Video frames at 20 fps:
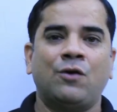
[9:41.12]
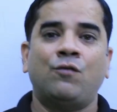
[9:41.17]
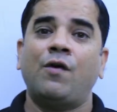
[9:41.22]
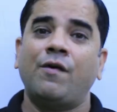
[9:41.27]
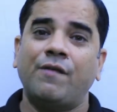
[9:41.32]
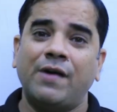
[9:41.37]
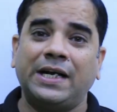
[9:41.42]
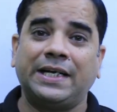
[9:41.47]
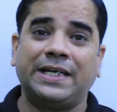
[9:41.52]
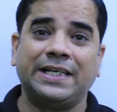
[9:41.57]

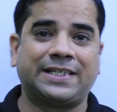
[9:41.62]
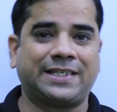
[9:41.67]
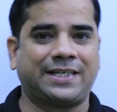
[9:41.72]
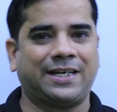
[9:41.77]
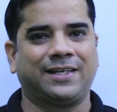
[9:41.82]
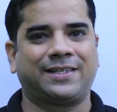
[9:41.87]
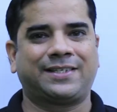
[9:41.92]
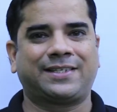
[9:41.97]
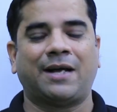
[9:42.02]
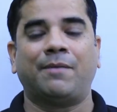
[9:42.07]
We will
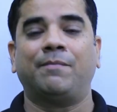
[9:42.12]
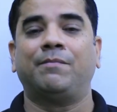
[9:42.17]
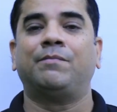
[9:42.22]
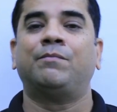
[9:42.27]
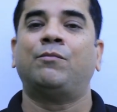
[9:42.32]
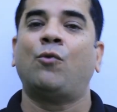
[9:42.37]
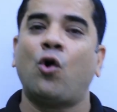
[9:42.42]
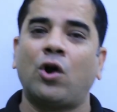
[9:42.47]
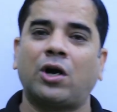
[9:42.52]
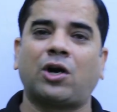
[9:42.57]
discuss
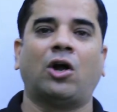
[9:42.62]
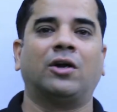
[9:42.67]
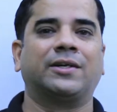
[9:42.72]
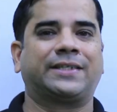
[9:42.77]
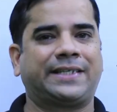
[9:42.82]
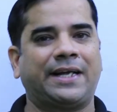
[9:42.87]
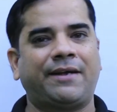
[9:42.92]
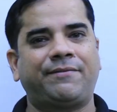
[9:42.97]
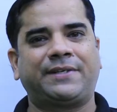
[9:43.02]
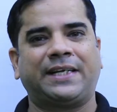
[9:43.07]
some more
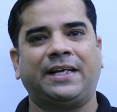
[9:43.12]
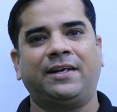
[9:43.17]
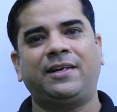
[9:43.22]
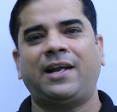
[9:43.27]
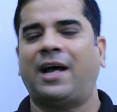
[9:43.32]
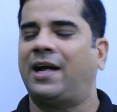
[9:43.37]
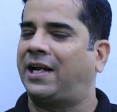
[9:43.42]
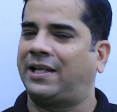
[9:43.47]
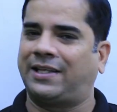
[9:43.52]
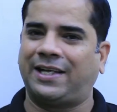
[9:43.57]
concepts
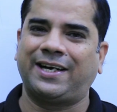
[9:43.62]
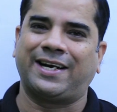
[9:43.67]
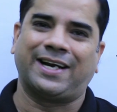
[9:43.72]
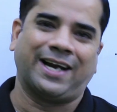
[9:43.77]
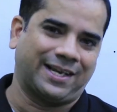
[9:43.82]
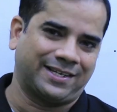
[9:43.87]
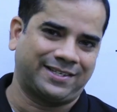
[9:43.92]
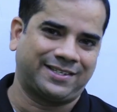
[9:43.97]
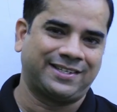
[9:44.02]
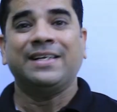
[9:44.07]
in another
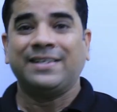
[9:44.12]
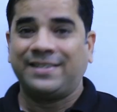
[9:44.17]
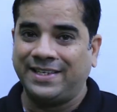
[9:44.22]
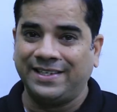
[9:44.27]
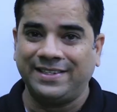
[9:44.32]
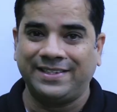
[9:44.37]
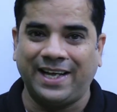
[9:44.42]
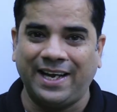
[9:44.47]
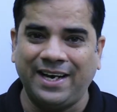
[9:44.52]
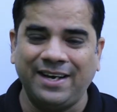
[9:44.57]
class.
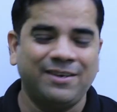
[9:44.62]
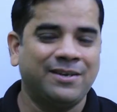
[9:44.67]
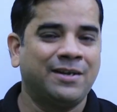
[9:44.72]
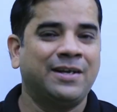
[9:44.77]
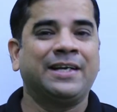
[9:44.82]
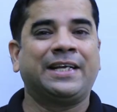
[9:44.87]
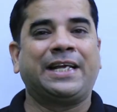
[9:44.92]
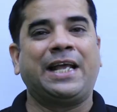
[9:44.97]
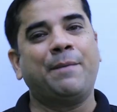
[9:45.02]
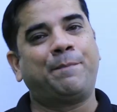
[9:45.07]
Till then,
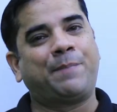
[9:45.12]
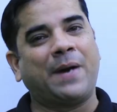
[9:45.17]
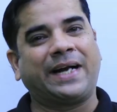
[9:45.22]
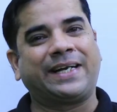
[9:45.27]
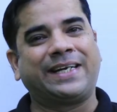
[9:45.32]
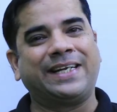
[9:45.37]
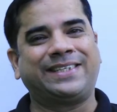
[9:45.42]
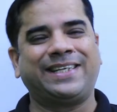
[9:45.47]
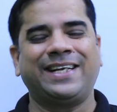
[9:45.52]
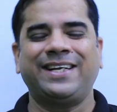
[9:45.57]
keep
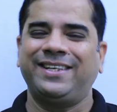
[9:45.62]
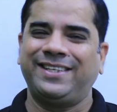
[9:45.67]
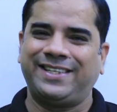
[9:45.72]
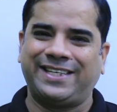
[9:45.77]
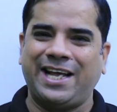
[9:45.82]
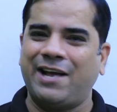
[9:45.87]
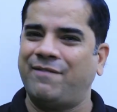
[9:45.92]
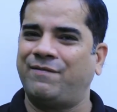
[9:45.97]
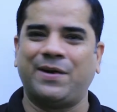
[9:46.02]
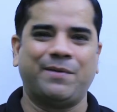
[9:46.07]
practicing,
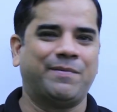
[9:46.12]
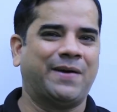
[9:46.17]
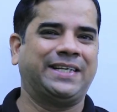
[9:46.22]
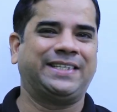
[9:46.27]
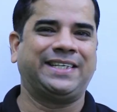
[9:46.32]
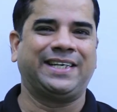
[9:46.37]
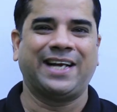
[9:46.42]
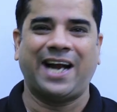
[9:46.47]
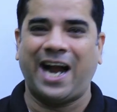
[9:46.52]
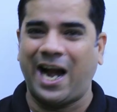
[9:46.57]
keep
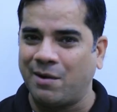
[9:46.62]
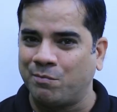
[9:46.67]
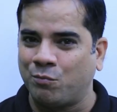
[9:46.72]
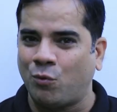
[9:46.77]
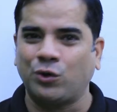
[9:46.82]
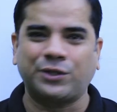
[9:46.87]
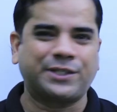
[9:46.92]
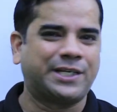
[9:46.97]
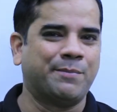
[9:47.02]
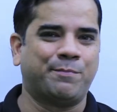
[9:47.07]
revising and
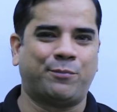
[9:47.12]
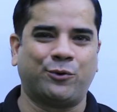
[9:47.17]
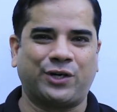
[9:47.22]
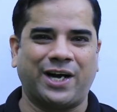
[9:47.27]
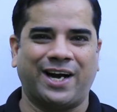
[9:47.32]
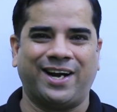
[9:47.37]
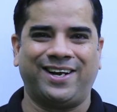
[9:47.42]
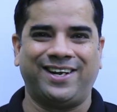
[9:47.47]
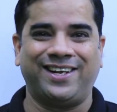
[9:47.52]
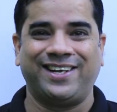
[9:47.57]
most
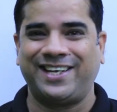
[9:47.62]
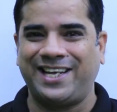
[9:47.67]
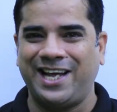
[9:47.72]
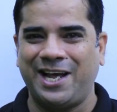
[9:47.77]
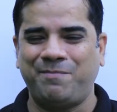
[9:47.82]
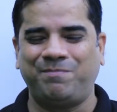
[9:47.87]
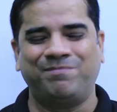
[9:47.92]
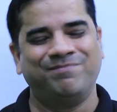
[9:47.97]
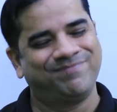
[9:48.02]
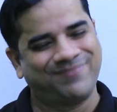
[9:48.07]
importantly,
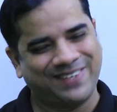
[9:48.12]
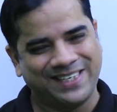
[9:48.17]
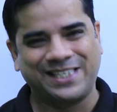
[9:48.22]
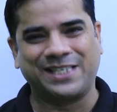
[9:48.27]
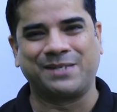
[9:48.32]
keep